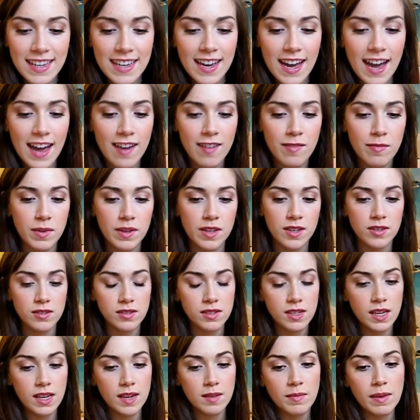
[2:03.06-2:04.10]
thing I've been
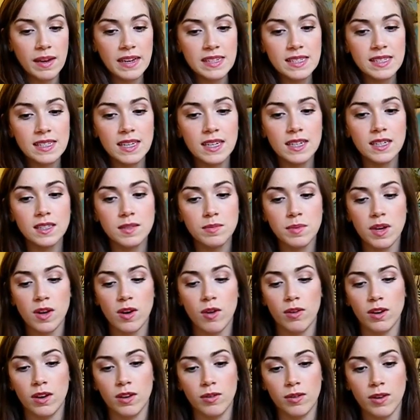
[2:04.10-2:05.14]
using, my skin has been
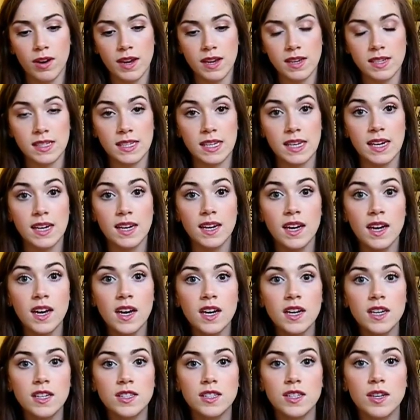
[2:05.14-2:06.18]
going crazy,
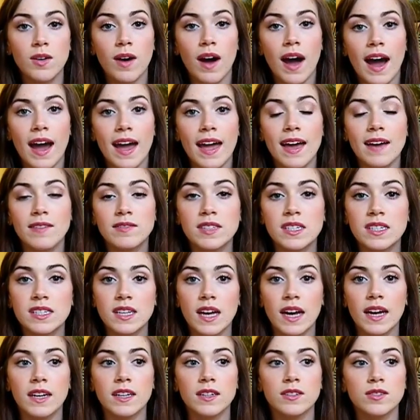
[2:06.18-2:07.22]
so I have
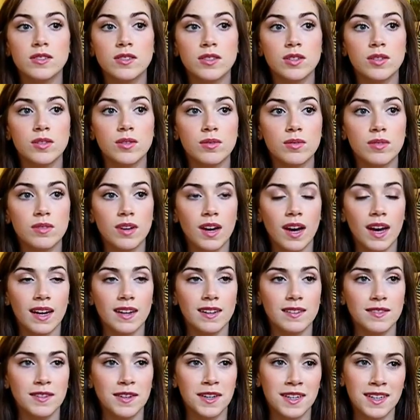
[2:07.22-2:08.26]
decided to
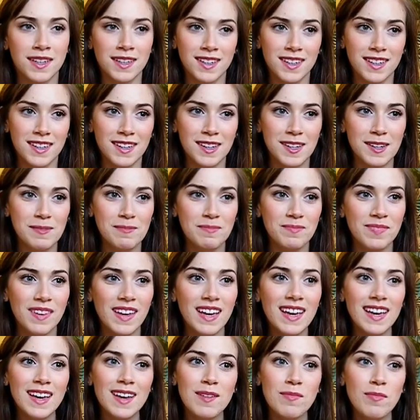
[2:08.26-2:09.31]
kind of,
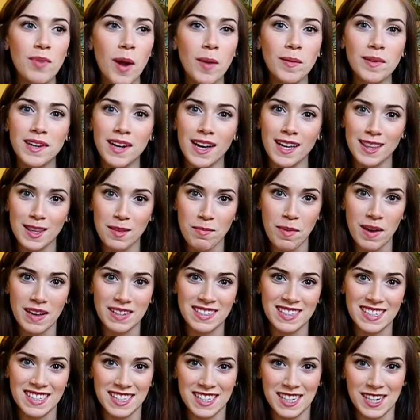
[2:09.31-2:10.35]
probably not the
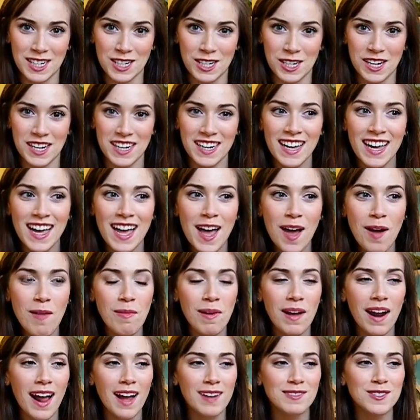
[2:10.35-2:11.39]
best decision,
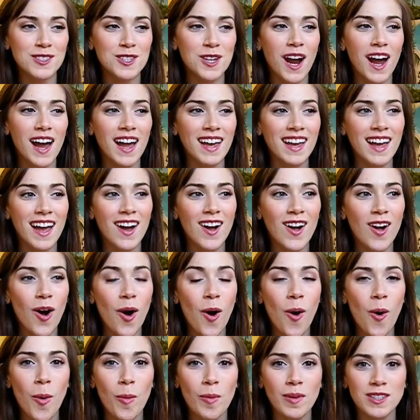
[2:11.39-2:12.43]
but I'm trying out a
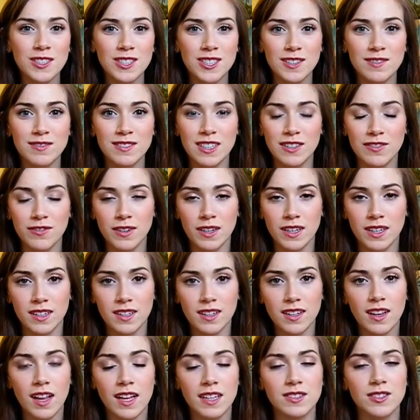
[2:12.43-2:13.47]
whole bunch of different
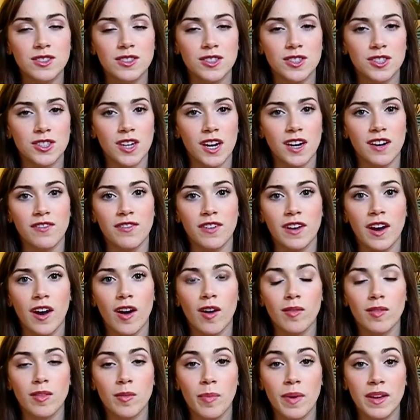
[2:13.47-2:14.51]
cleansers, trying to figure
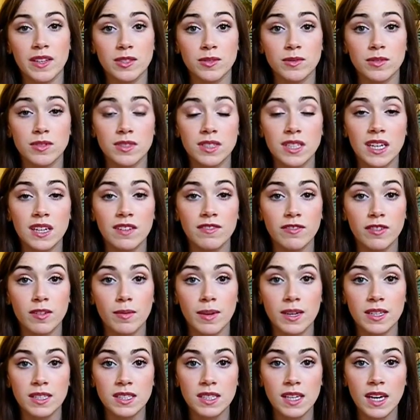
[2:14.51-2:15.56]
out the best routine for
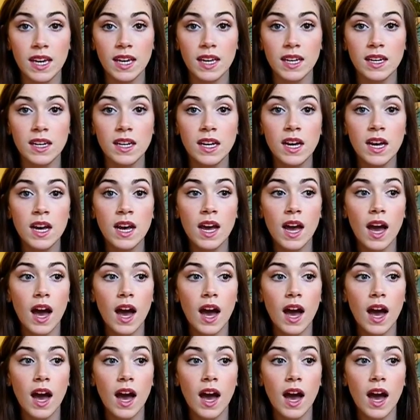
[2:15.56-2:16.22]
my skin.